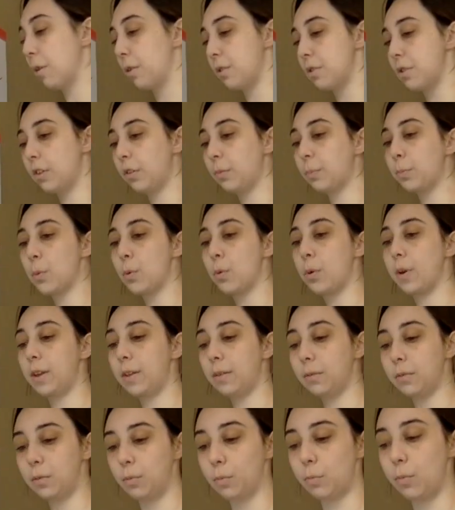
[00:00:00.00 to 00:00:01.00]
at this
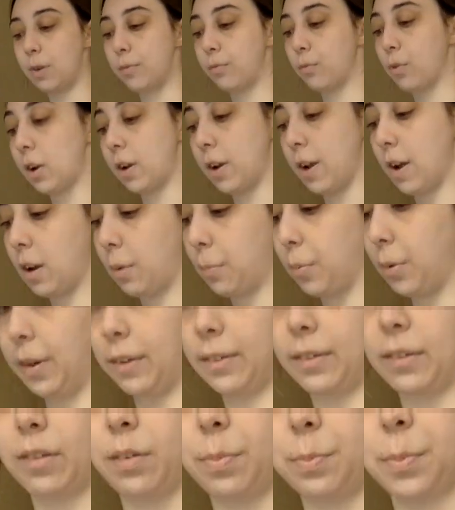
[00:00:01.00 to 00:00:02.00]
point, we've run out of
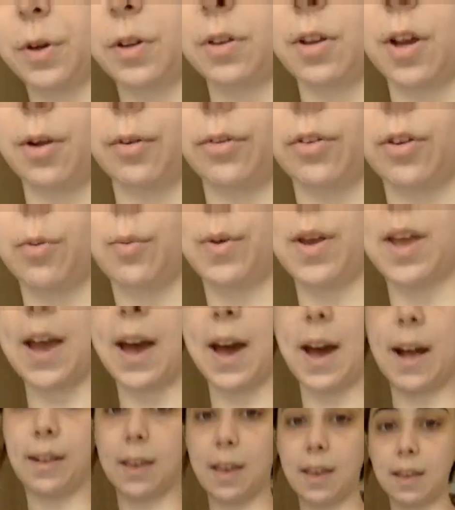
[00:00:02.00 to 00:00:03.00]
places to put notes, and we
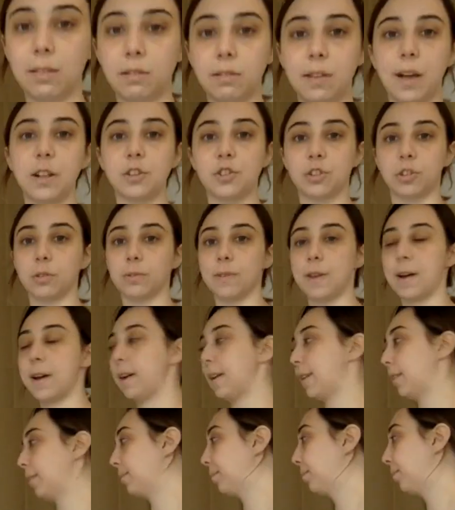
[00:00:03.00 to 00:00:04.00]
add a ledger
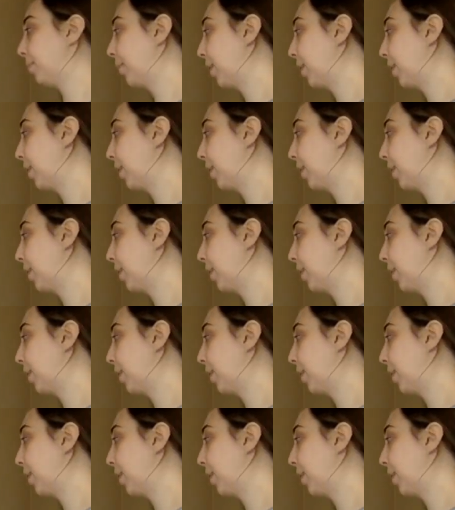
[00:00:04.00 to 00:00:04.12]
line.